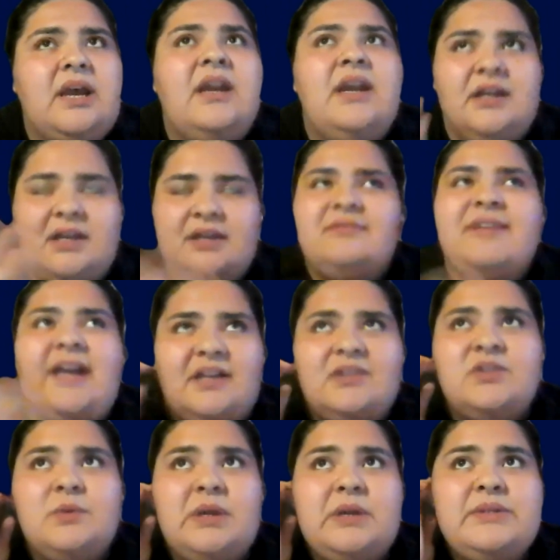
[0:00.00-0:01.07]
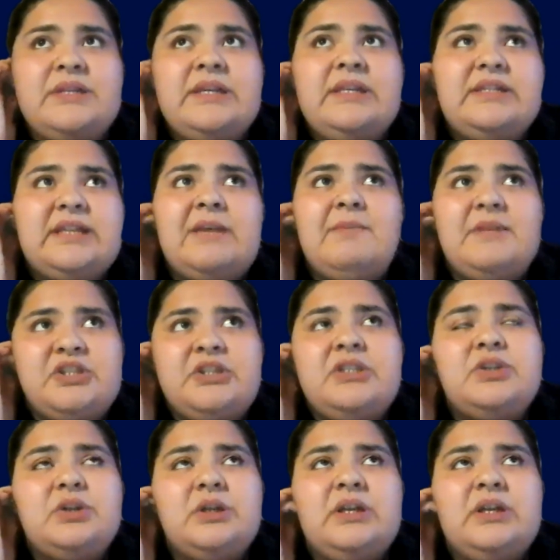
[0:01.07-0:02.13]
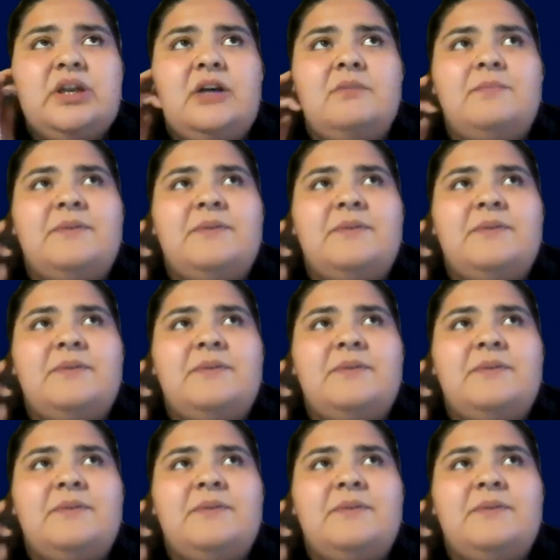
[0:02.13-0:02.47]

and yeah, so what I was saying is that I mentioned this early on,